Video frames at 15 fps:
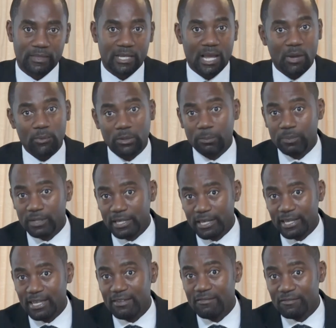and will play
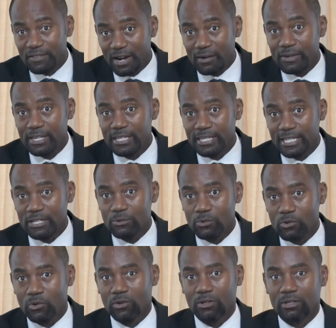a very key
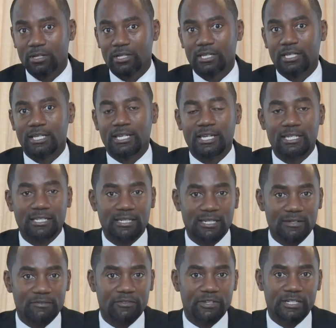role in
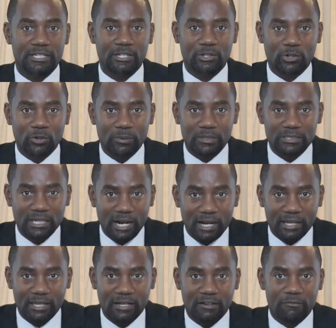delivering the global
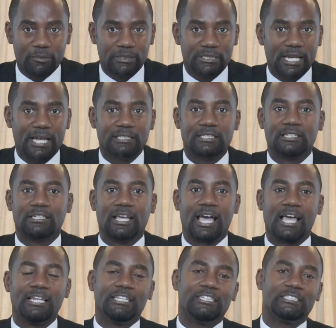target of protecting
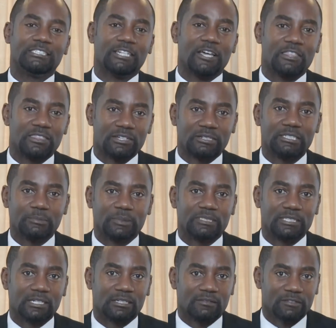at least
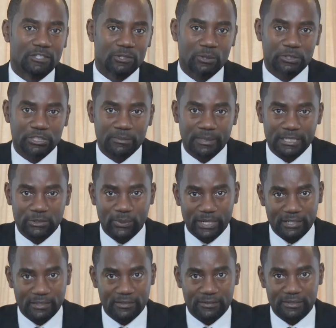30% of the ocean by
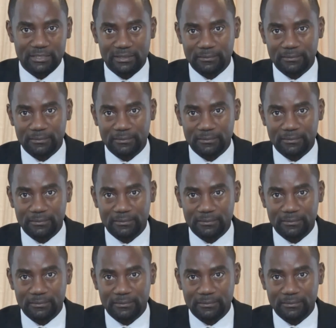2030,